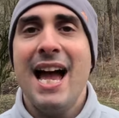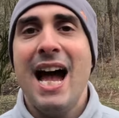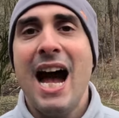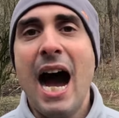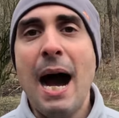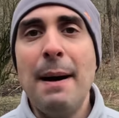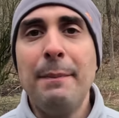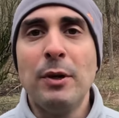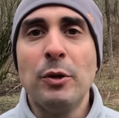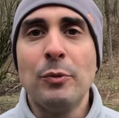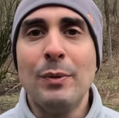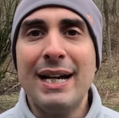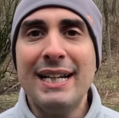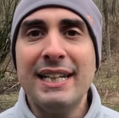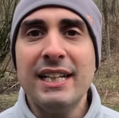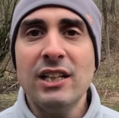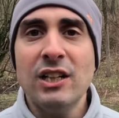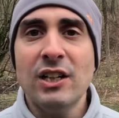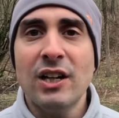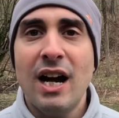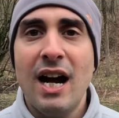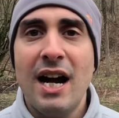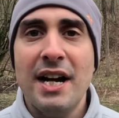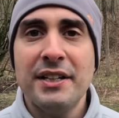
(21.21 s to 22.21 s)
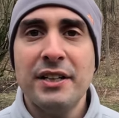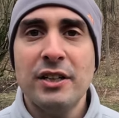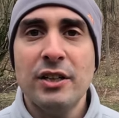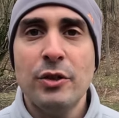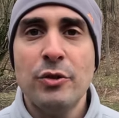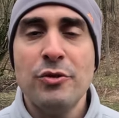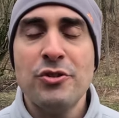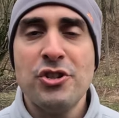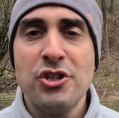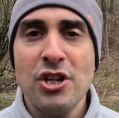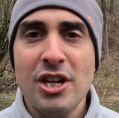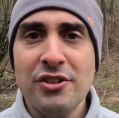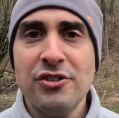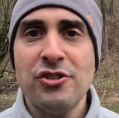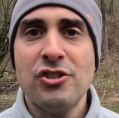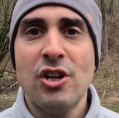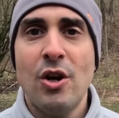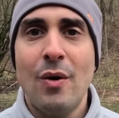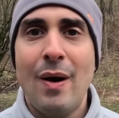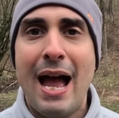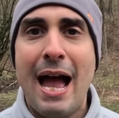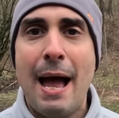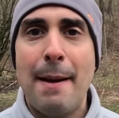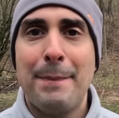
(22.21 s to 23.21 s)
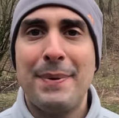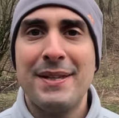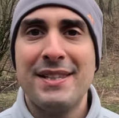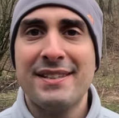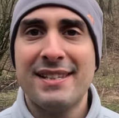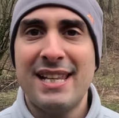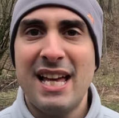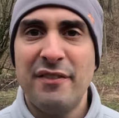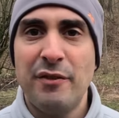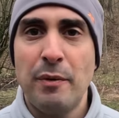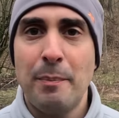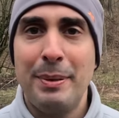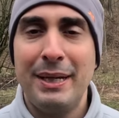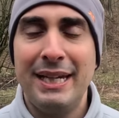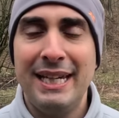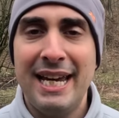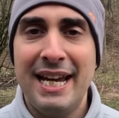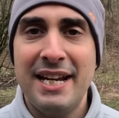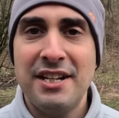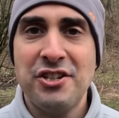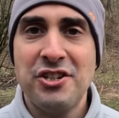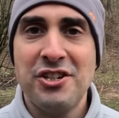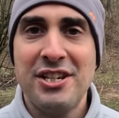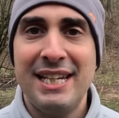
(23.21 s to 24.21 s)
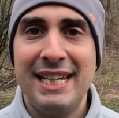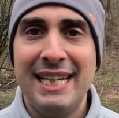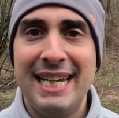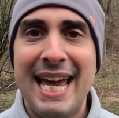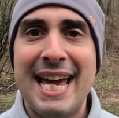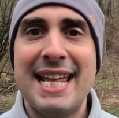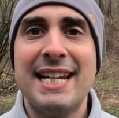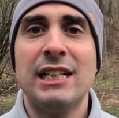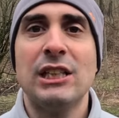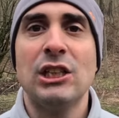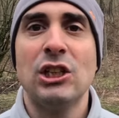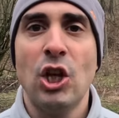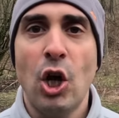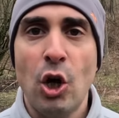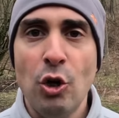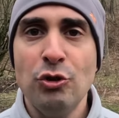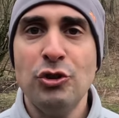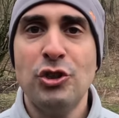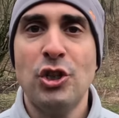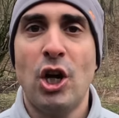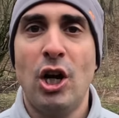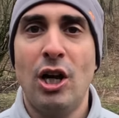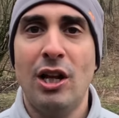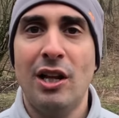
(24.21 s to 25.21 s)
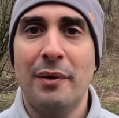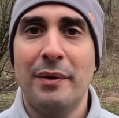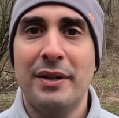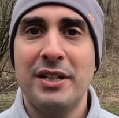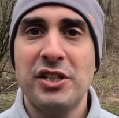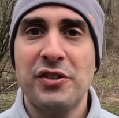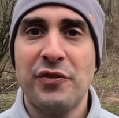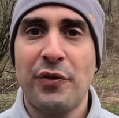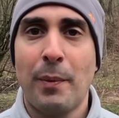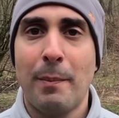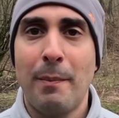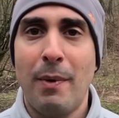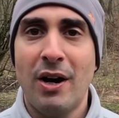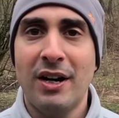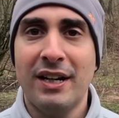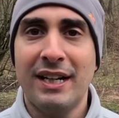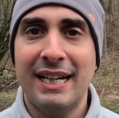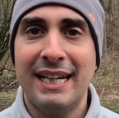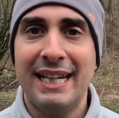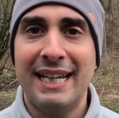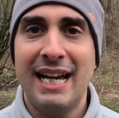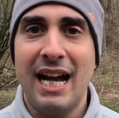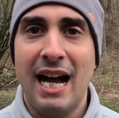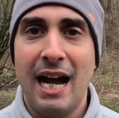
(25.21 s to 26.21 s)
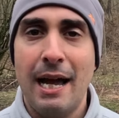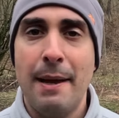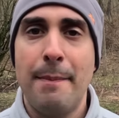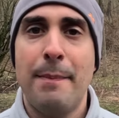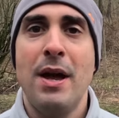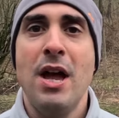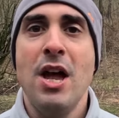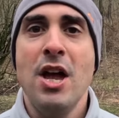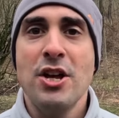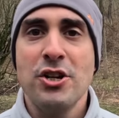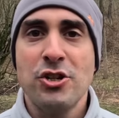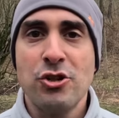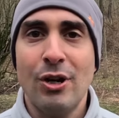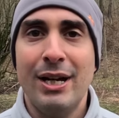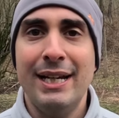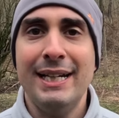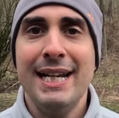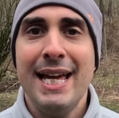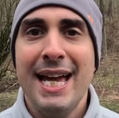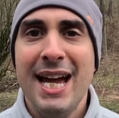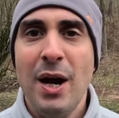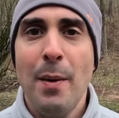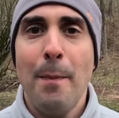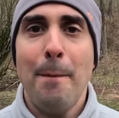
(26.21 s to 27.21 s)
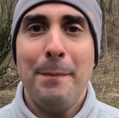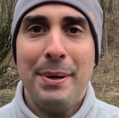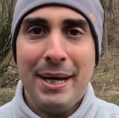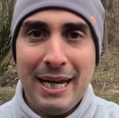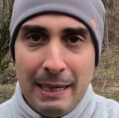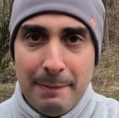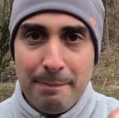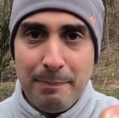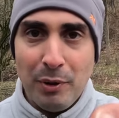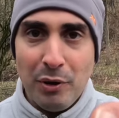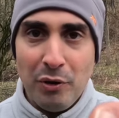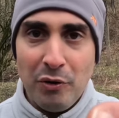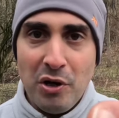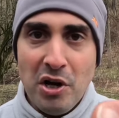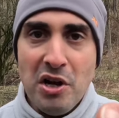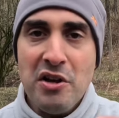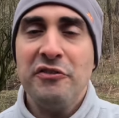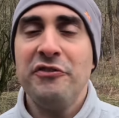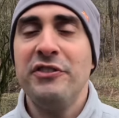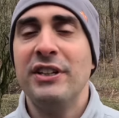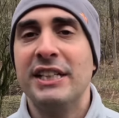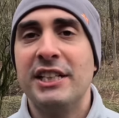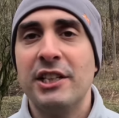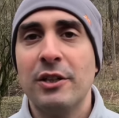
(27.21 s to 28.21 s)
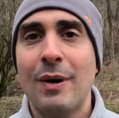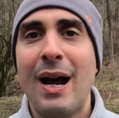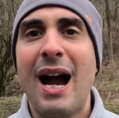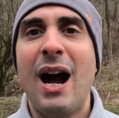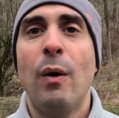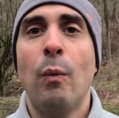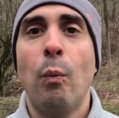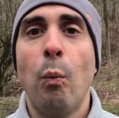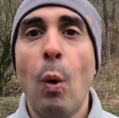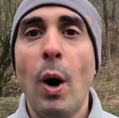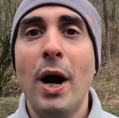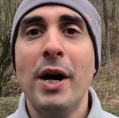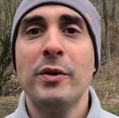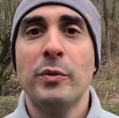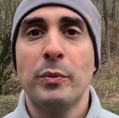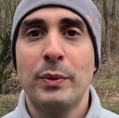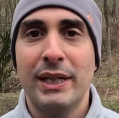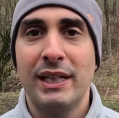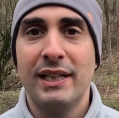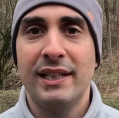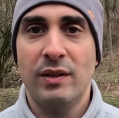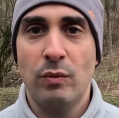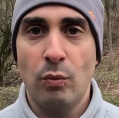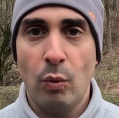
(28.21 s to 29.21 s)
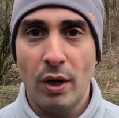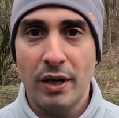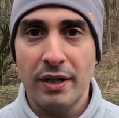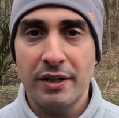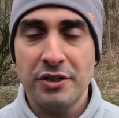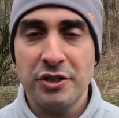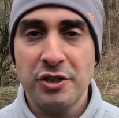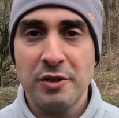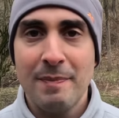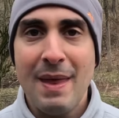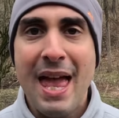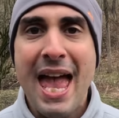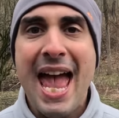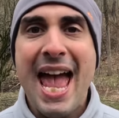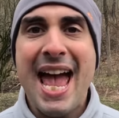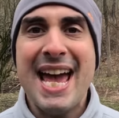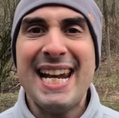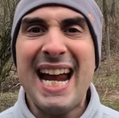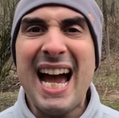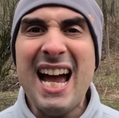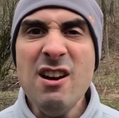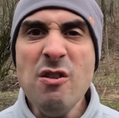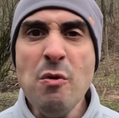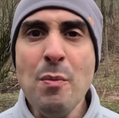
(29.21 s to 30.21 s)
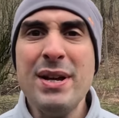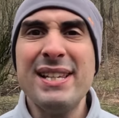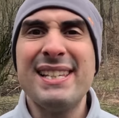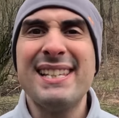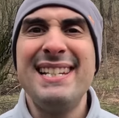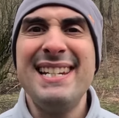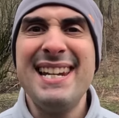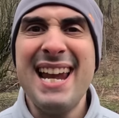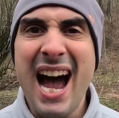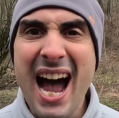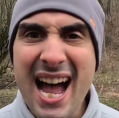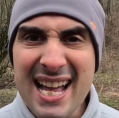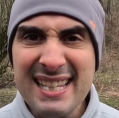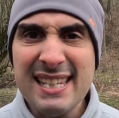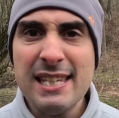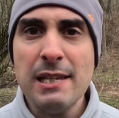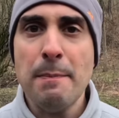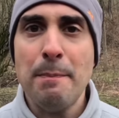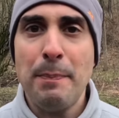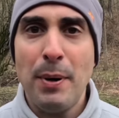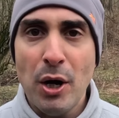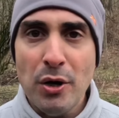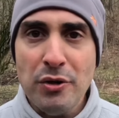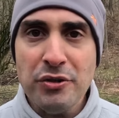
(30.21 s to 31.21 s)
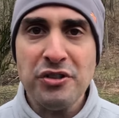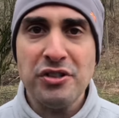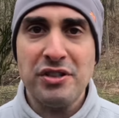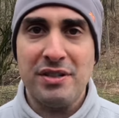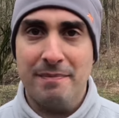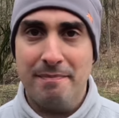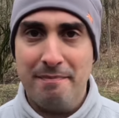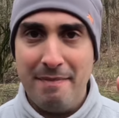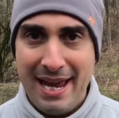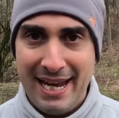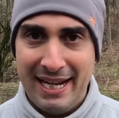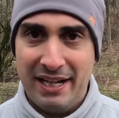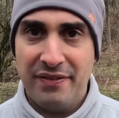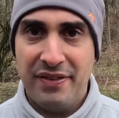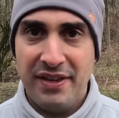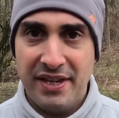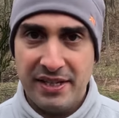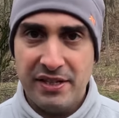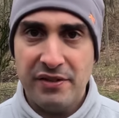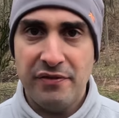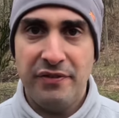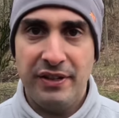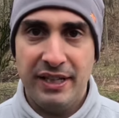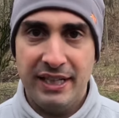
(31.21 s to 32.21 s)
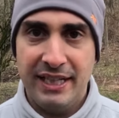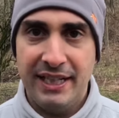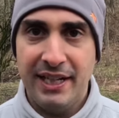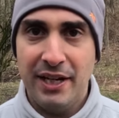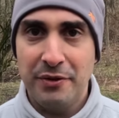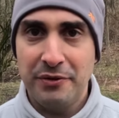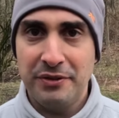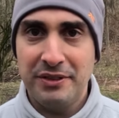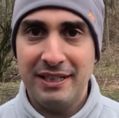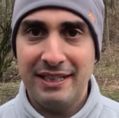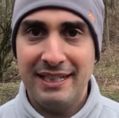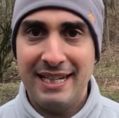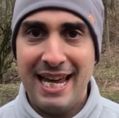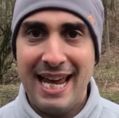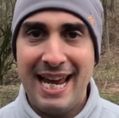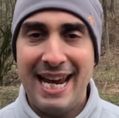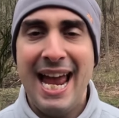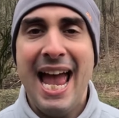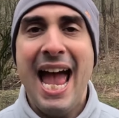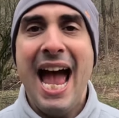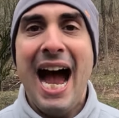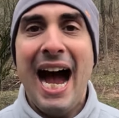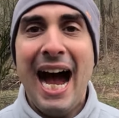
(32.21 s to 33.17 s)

I'm a regular hunter who just so happens to have a PhD and a low tolerance for marketing hype, trying to help people figure out what really works. And I was not supposed to make this video today.